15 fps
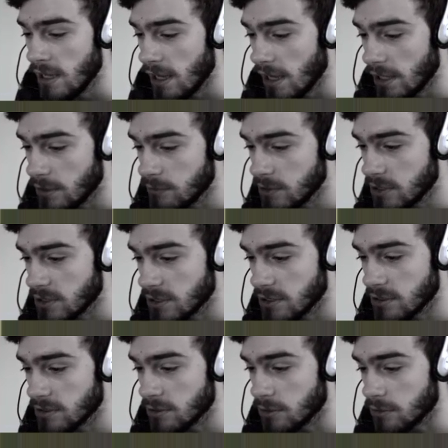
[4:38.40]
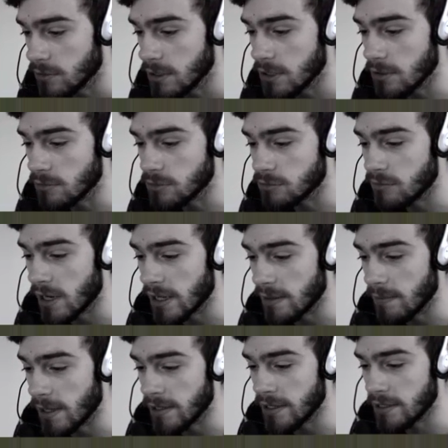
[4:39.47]
the witch is just totally going to wreck
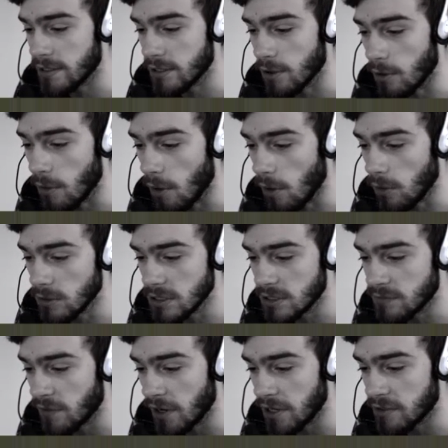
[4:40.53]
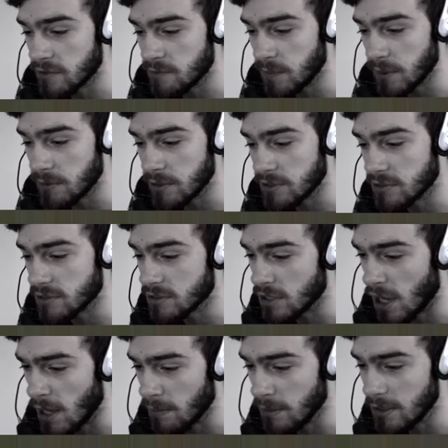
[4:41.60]
him. And there they go, all these fire spirits,
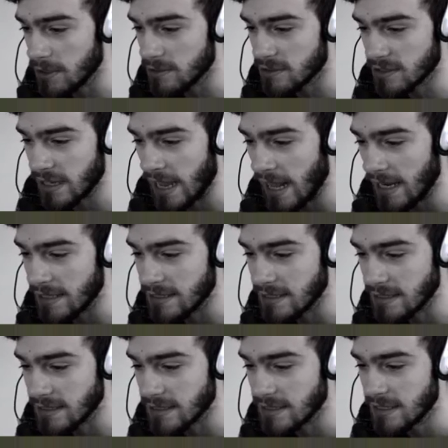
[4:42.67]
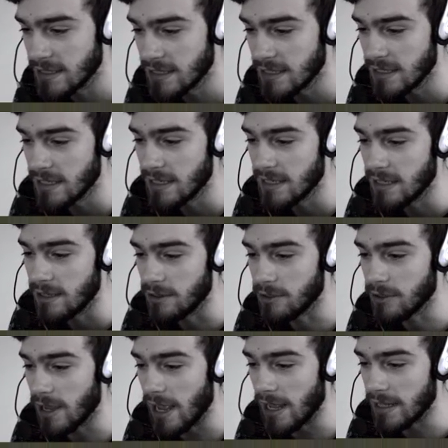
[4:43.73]
goblins, skeletons.
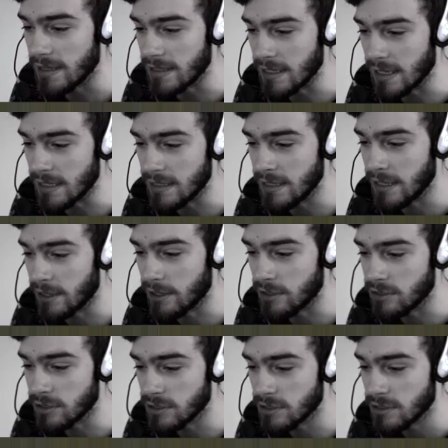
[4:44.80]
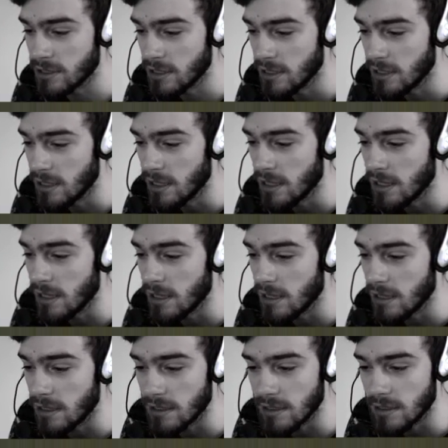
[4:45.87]
Look at that, they are just
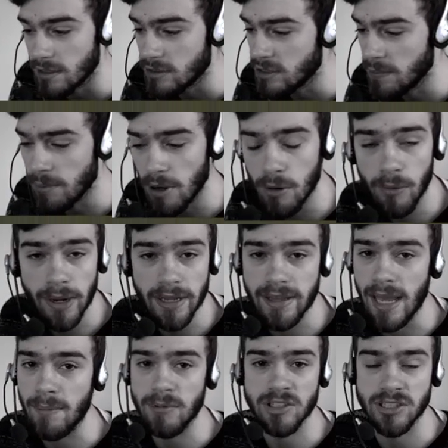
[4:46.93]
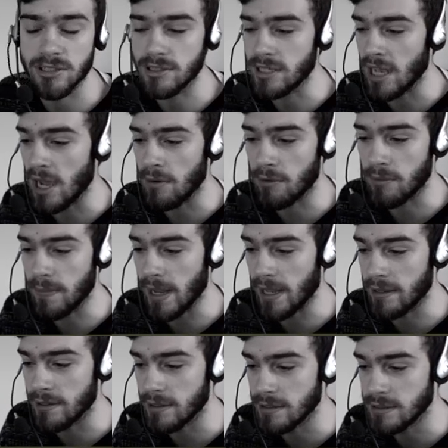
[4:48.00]
chipping away damage to the tower,
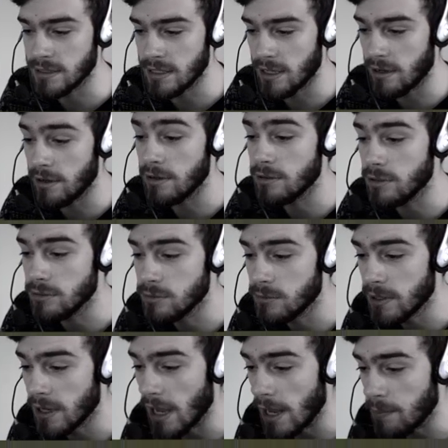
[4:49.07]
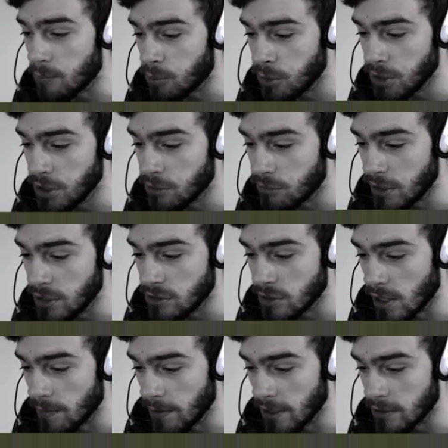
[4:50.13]
man. They are doing a pretty great
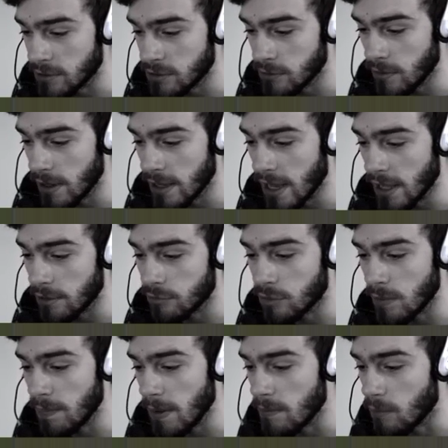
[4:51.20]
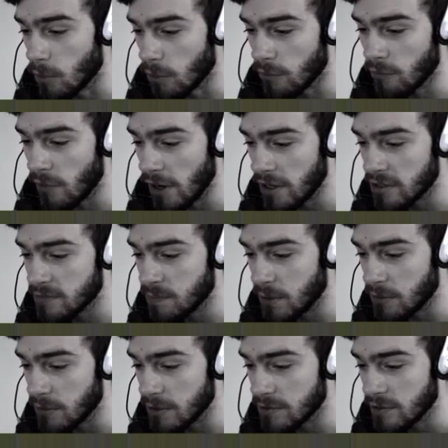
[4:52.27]
job here. So again, dropping more fire
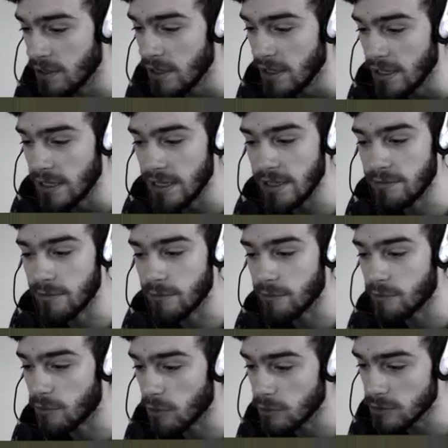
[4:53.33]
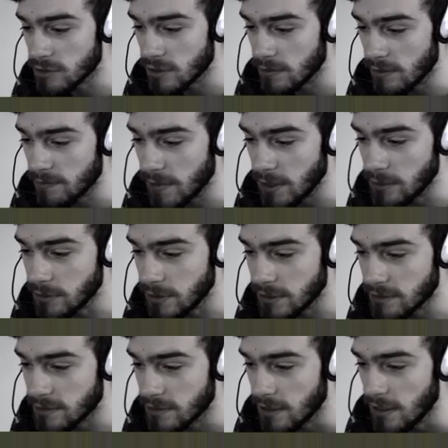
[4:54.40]
spirits. He even froze some of my
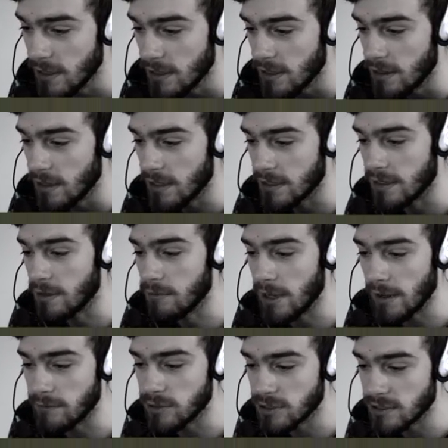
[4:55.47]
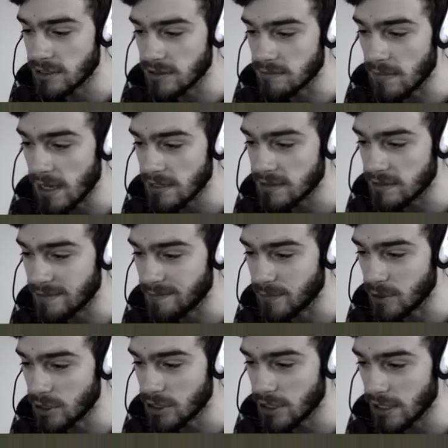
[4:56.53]
units. like now we have just this massive
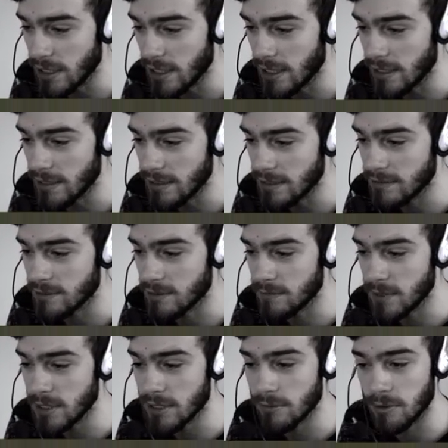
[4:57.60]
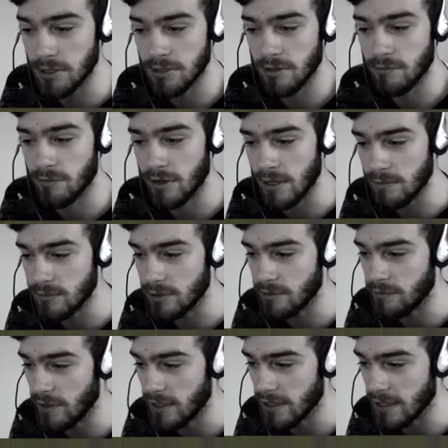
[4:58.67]
push, and it's going to be quite tough for him to
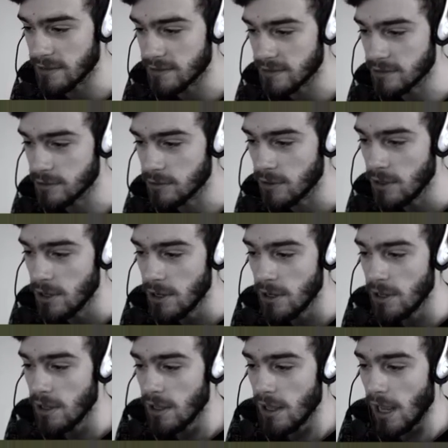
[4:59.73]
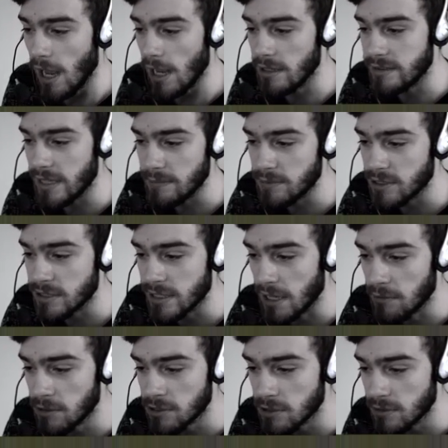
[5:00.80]
defend against it. So I set this
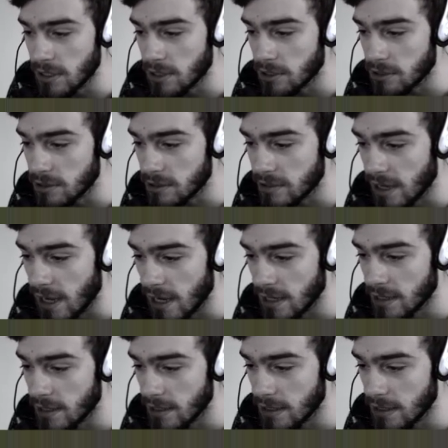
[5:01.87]
tower so they couldn't attack.